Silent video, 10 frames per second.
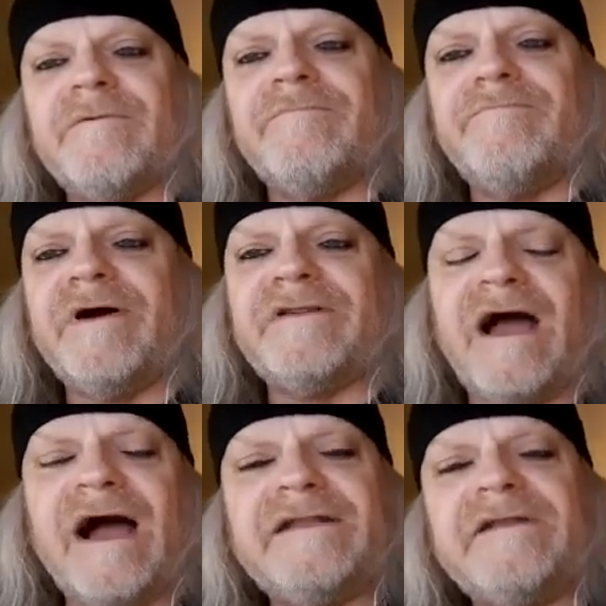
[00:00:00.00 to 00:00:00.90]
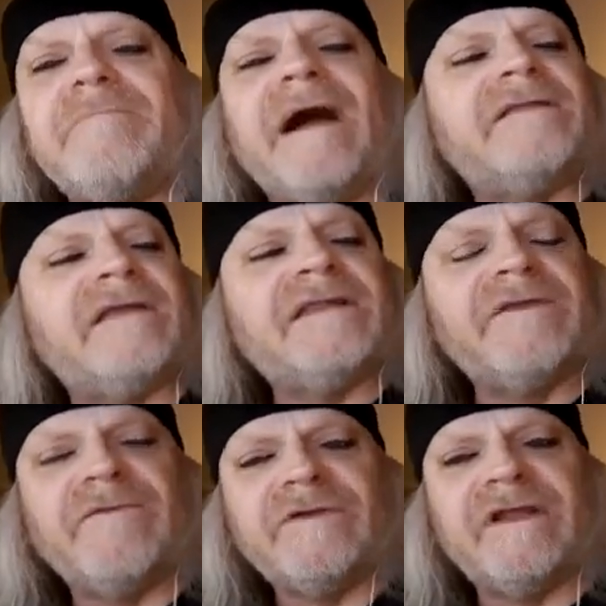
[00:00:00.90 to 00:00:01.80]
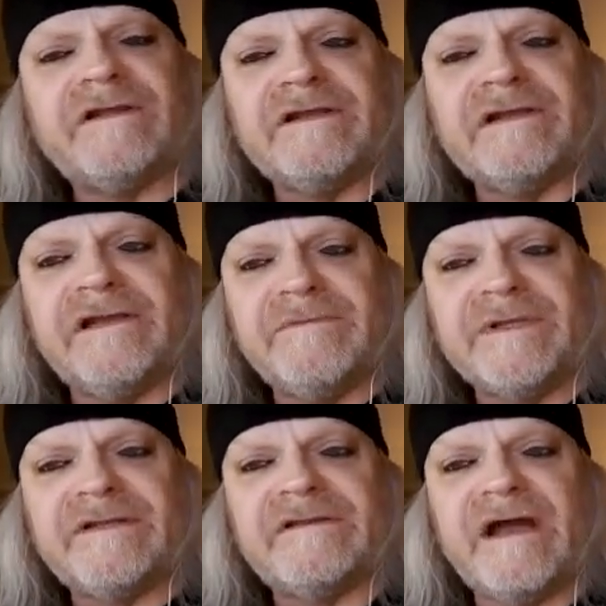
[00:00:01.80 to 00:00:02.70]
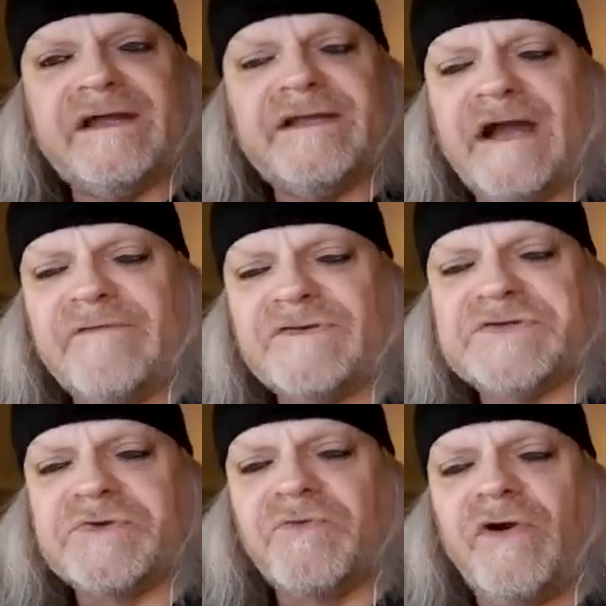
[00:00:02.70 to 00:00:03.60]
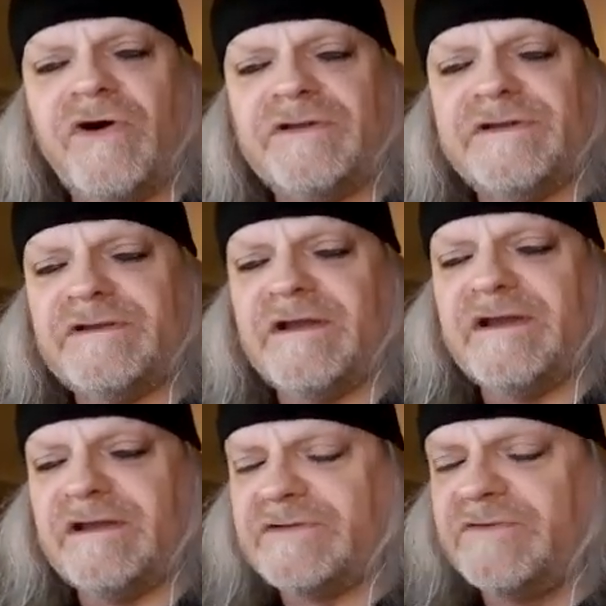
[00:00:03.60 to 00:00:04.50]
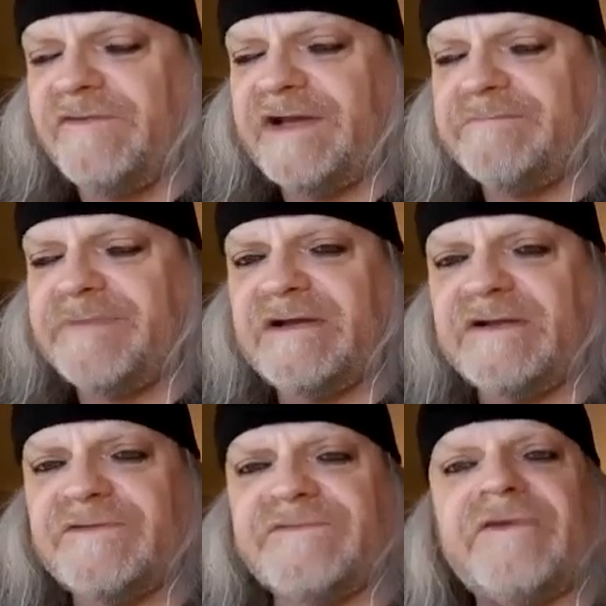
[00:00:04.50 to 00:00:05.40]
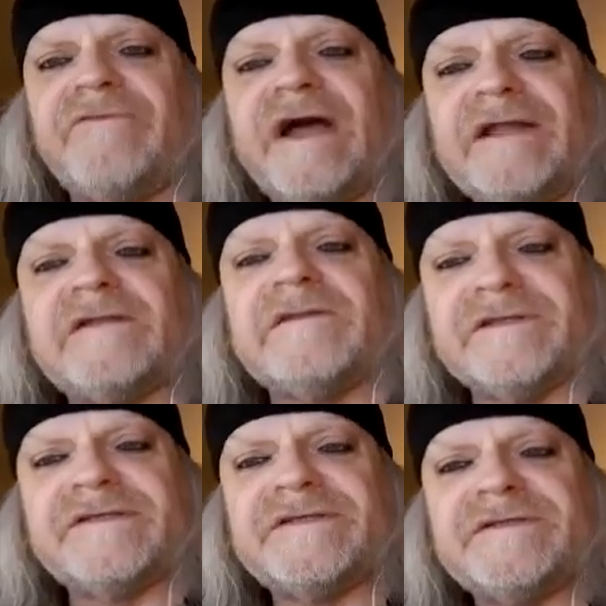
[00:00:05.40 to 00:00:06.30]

But I didn't mind that they were technically limited. I was drawn to Venom because of their radicalness.